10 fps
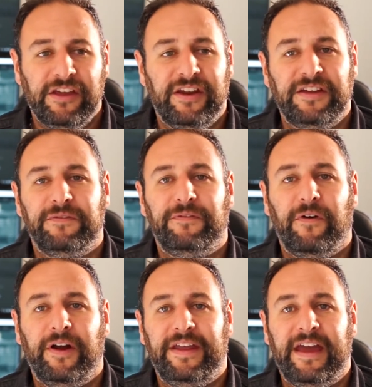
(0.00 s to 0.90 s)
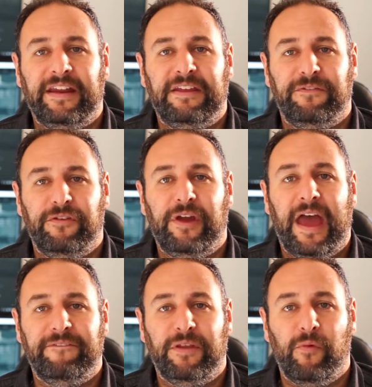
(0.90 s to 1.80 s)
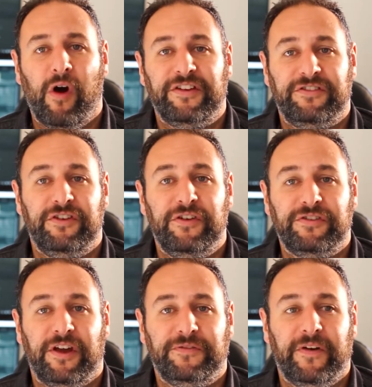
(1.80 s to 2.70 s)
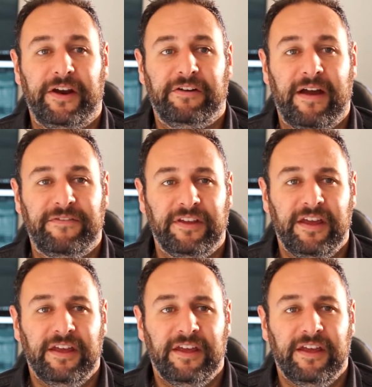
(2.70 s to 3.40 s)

you need to find out if you have the rights to use those photographs.